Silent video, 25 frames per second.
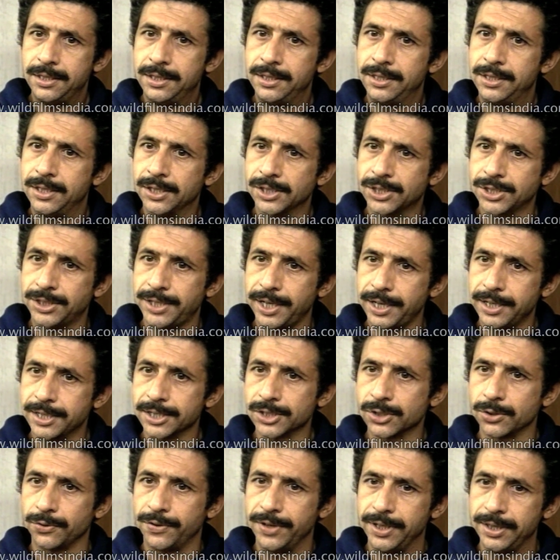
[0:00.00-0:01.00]
the
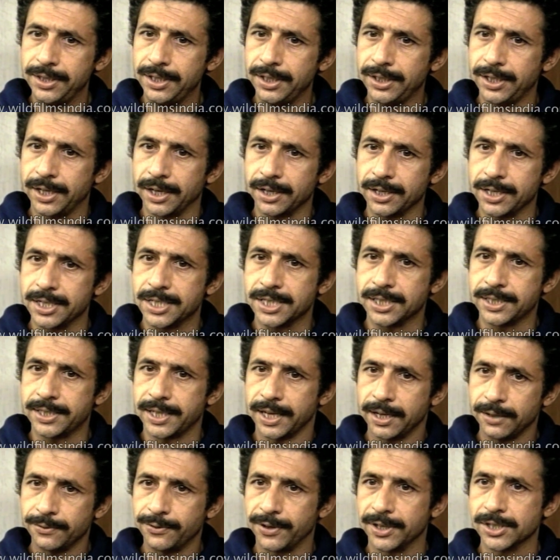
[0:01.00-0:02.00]
status of Hindi theatre
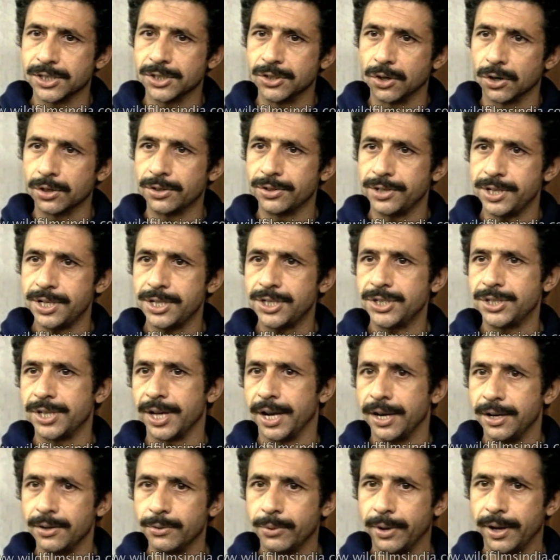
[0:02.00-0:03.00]
itself has not reached
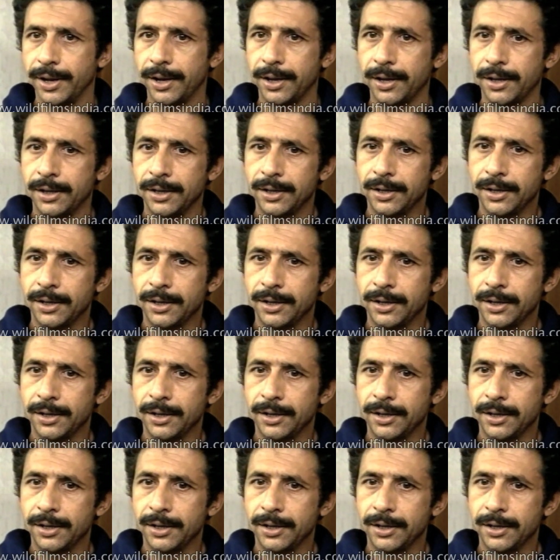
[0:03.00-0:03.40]
anywhere,